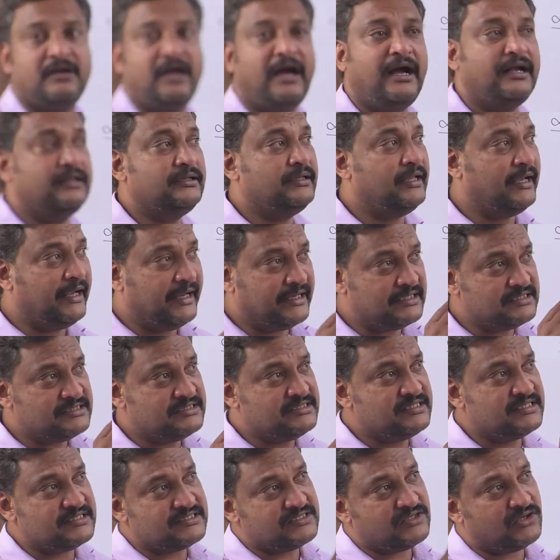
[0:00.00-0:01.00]
And the
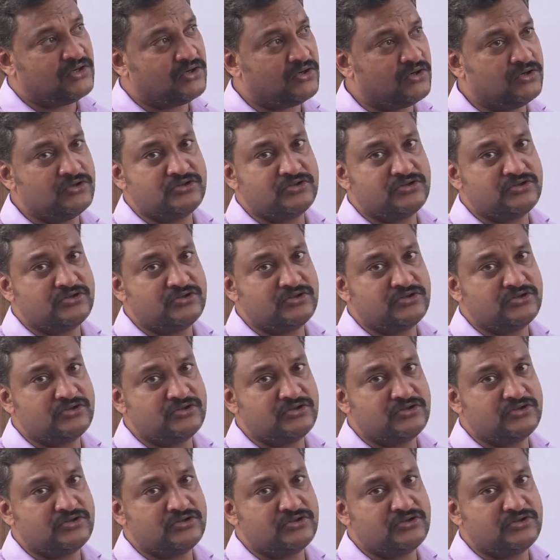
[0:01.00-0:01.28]
edges are